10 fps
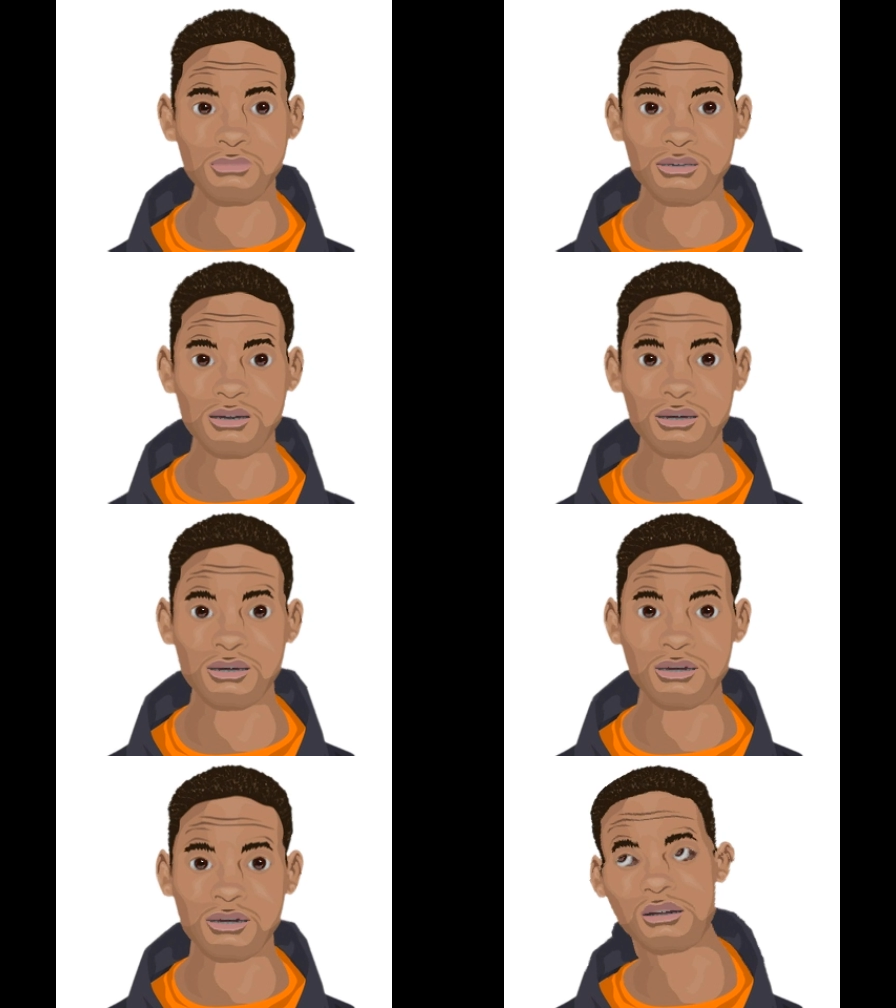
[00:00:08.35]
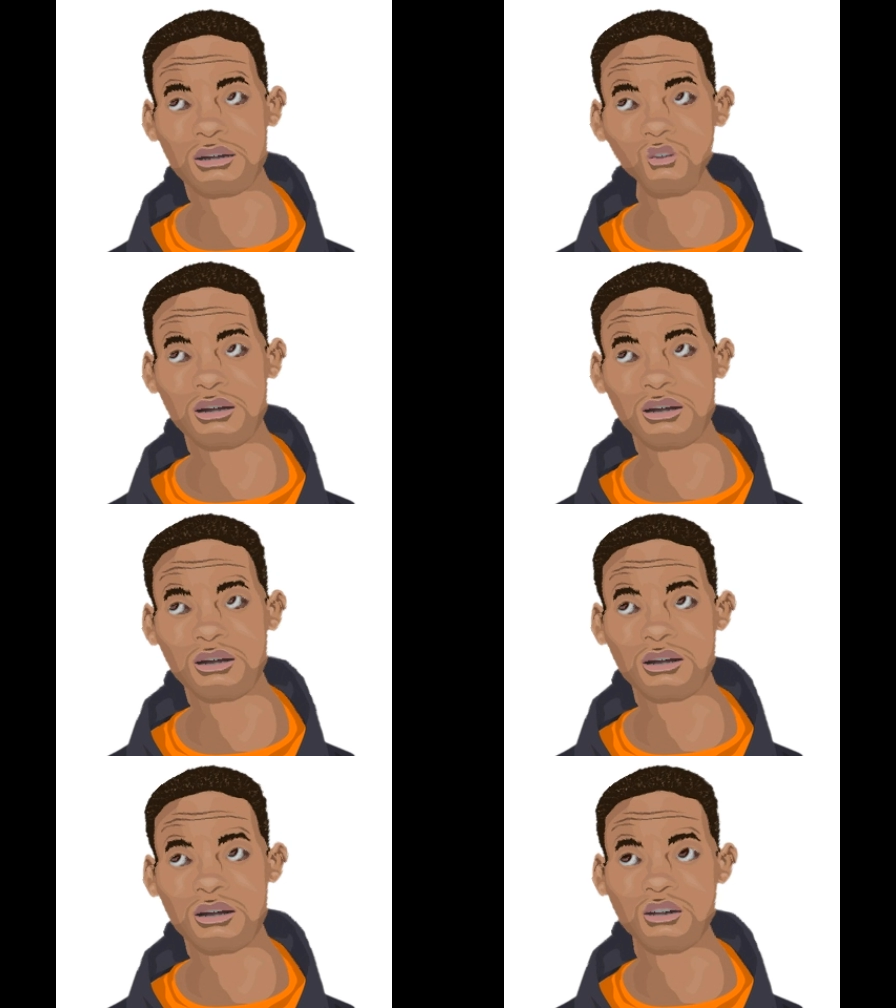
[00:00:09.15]
Me is from
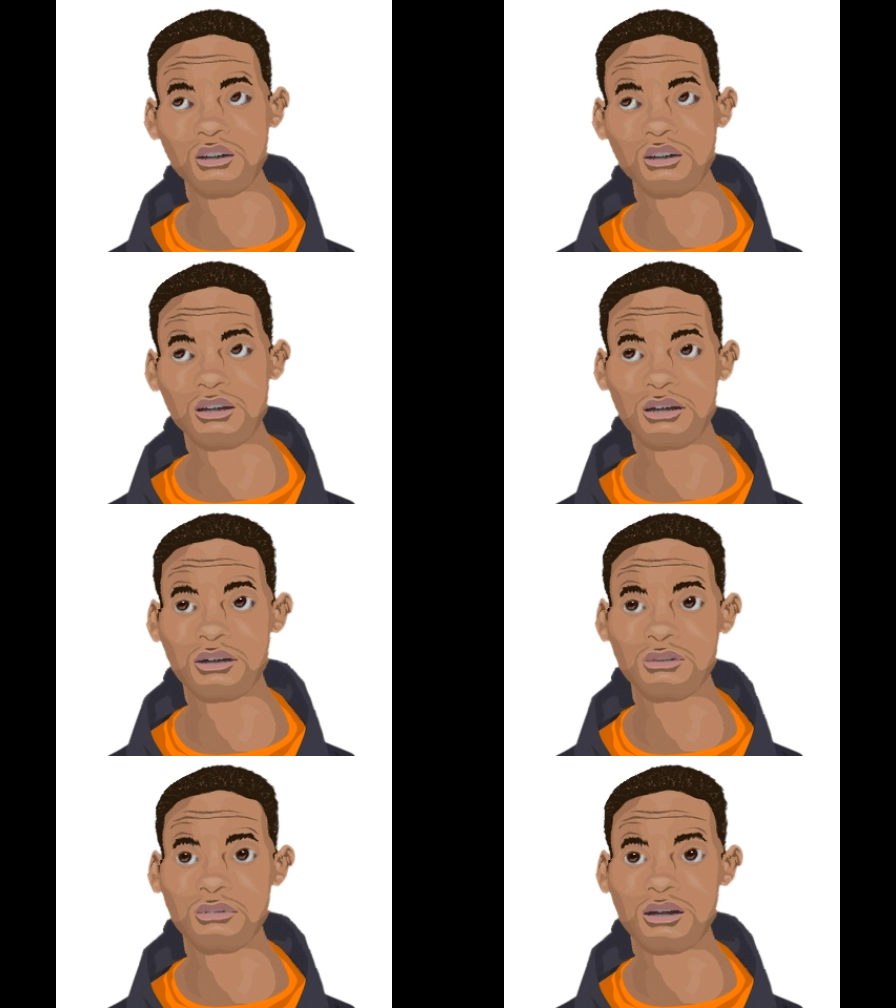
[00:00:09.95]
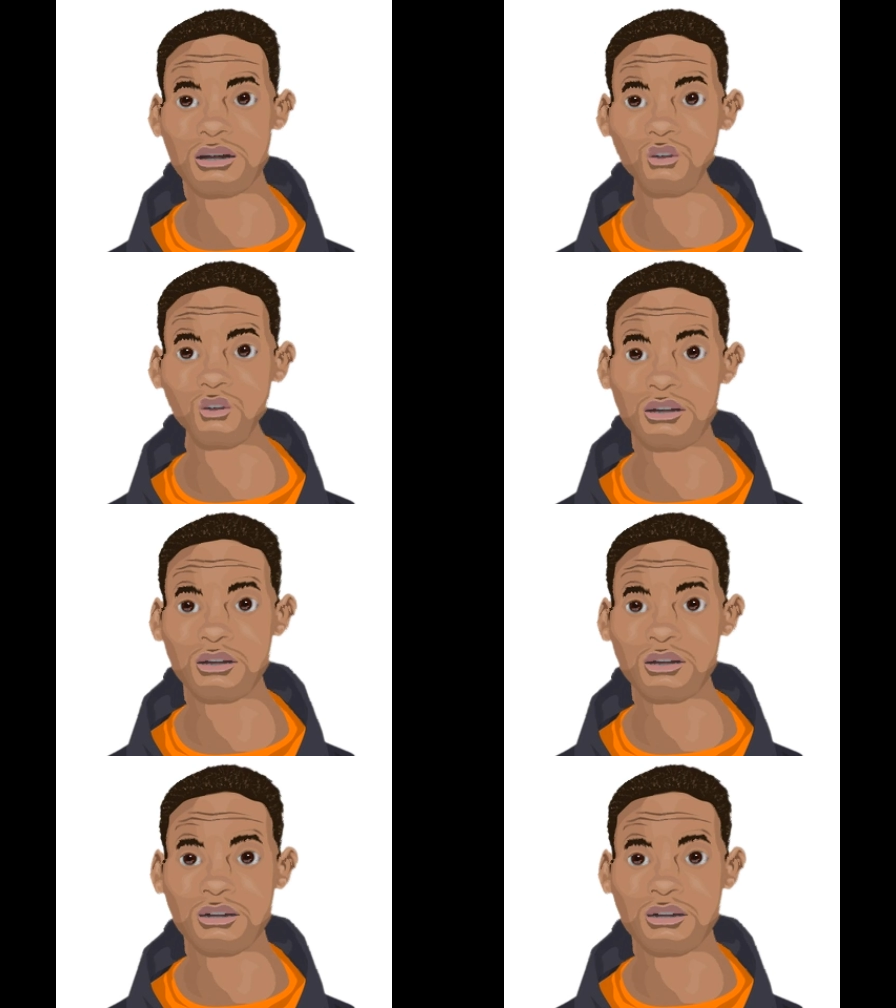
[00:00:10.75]
Spain, and we are
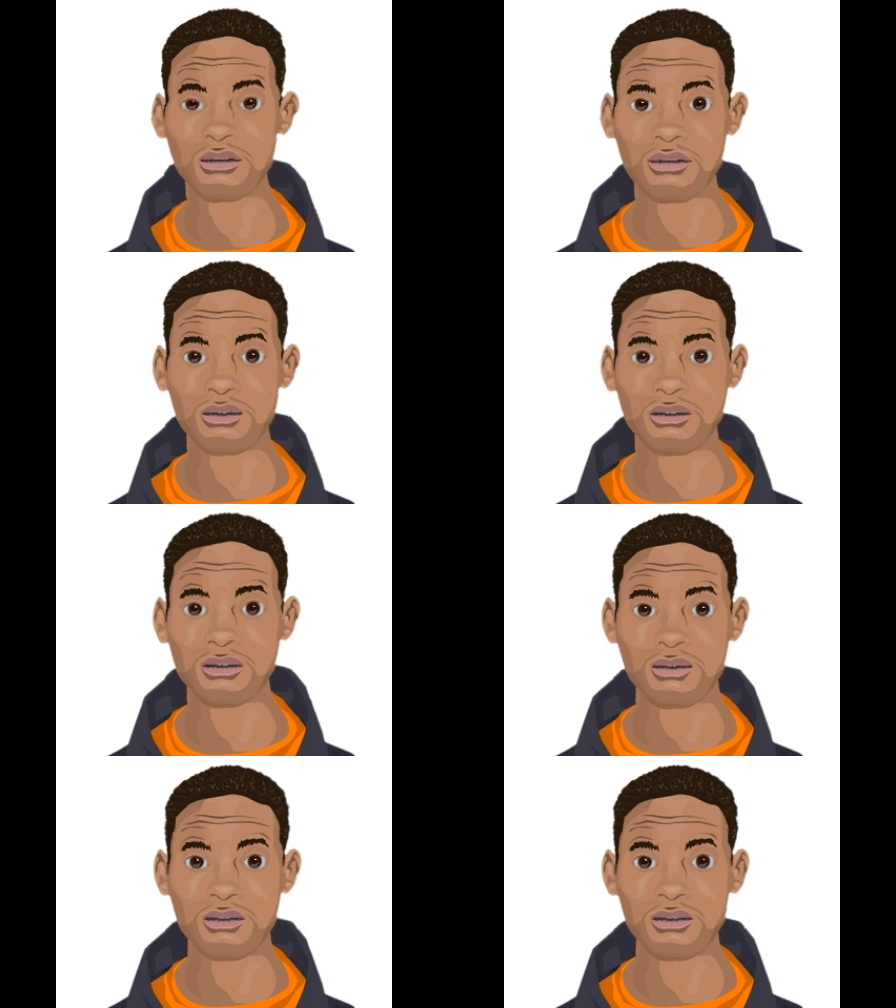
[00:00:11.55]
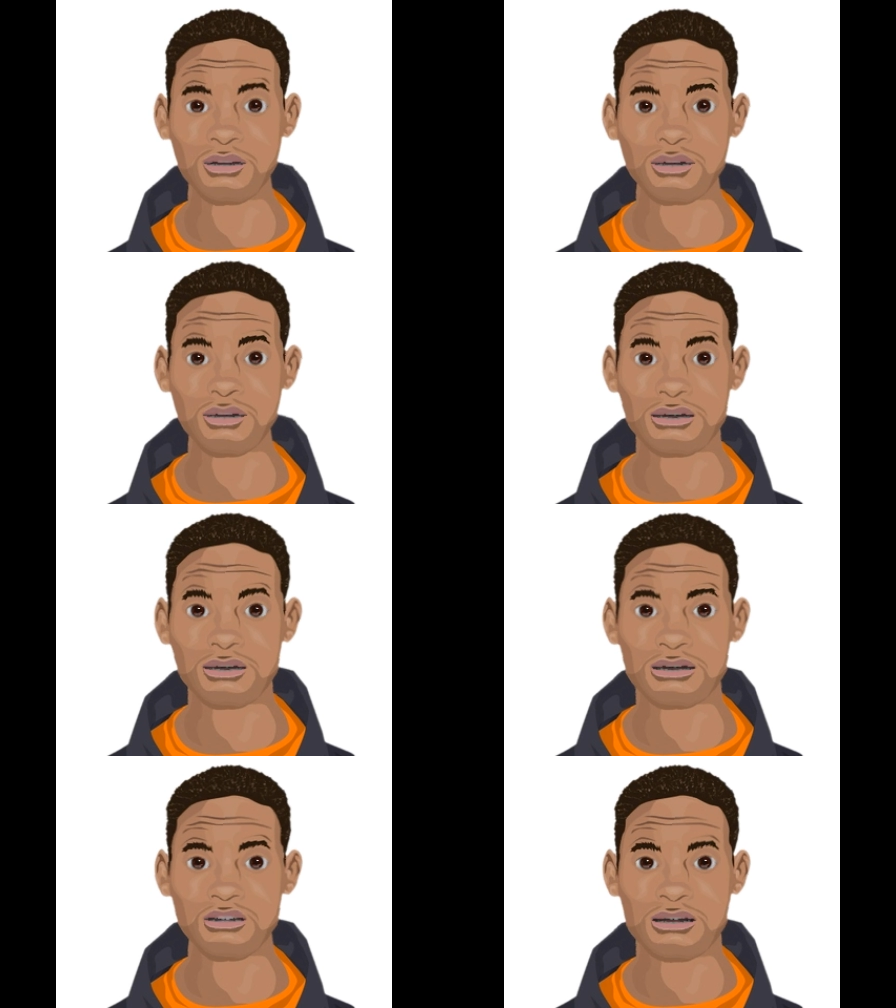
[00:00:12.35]
about to look for a limo we
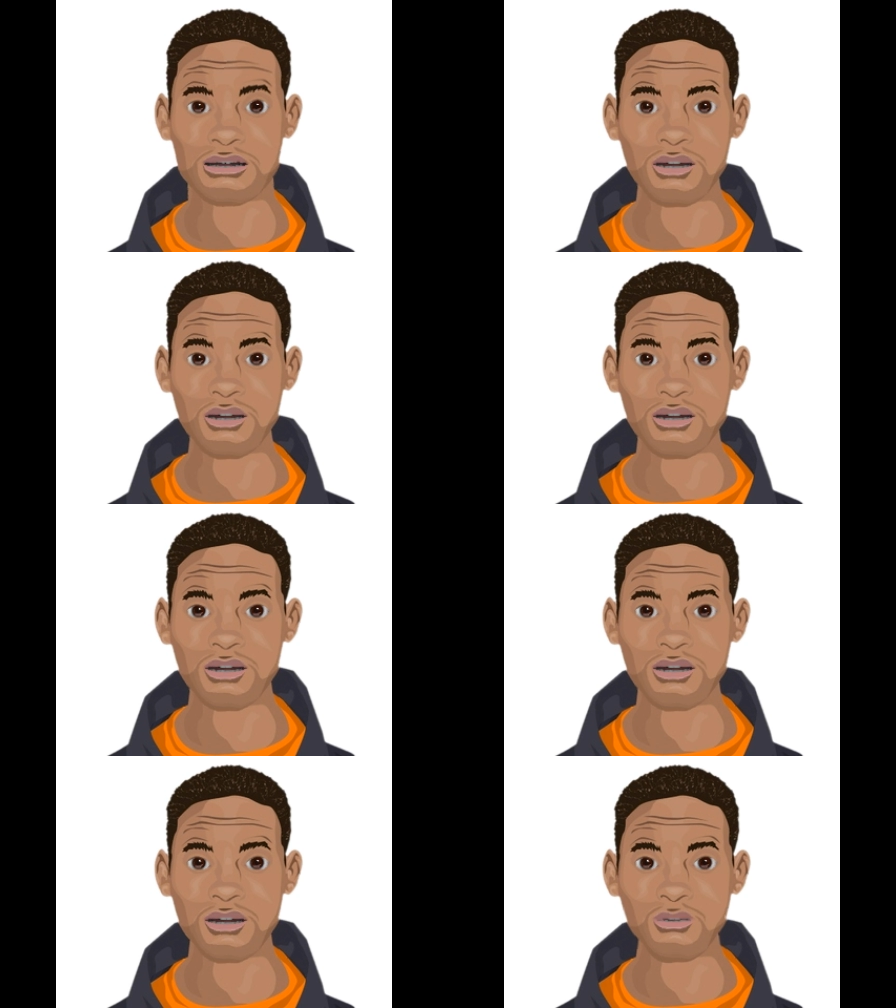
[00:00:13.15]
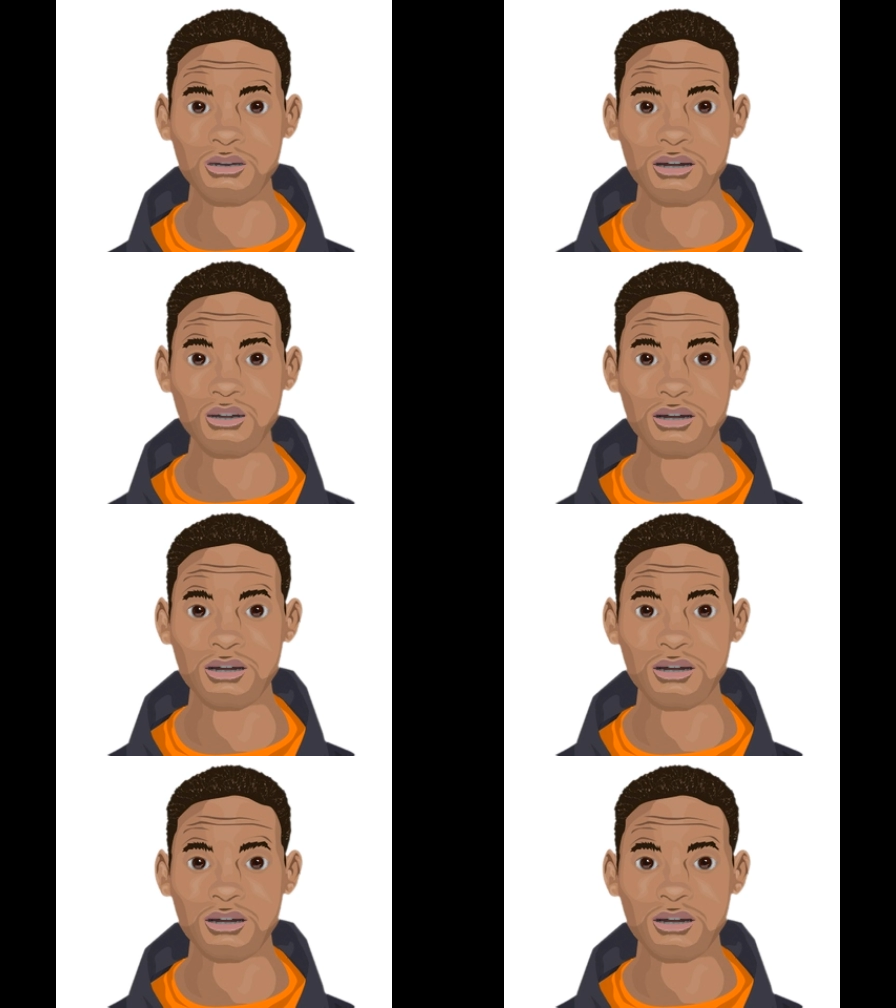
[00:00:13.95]
can have sexy time in.